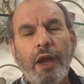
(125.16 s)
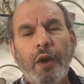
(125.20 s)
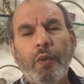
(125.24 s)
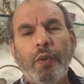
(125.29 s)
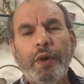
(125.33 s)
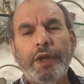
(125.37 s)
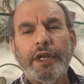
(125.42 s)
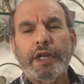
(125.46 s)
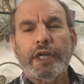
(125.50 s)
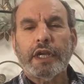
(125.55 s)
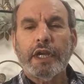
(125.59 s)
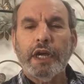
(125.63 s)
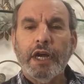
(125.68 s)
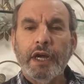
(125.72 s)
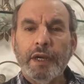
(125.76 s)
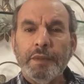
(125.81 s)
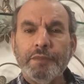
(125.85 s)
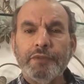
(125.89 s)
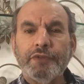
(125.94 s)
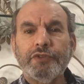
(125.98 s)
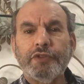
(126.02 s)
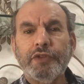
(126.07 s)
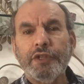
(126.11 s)
when it
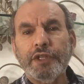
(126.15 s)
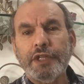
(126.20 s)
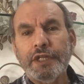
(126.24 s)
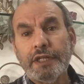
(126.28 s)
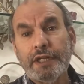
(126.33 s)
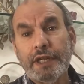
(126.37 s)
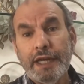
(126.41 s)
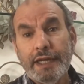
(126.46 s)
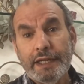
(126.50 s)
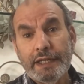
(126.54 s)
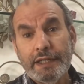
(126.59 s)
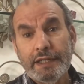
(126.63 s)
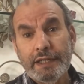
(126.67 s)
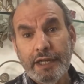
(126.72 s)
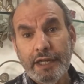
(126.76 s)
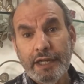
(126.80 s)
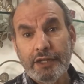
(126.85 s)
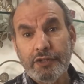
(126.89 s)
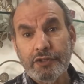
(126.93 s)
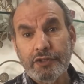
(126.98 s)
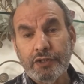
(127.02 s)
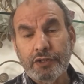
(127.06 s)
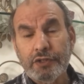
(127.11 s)
comes to the United
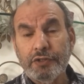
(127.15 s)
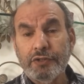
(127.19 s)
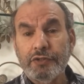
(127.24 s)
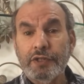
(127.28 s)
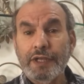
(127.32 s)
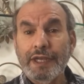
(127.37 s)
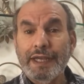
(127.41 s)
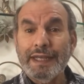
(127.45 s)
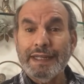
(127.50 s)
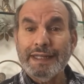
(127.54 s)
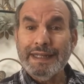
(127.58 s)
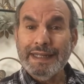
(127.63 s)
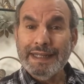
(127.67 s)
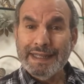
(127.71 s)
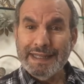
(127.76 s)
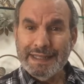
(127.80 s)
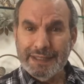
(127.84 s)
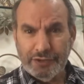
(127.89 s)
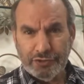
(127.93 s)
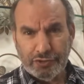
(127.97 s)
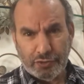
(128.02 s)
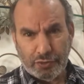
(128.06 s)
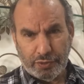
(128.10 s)
Nations and
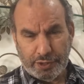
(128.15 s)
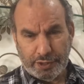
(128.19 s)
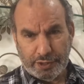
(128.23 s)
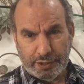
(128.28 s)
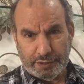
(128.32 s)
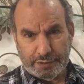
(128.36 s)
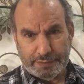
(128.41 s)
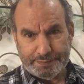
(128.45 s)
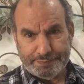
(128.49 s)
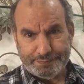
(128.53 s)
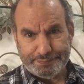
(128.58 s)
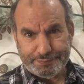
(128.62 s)
Israel,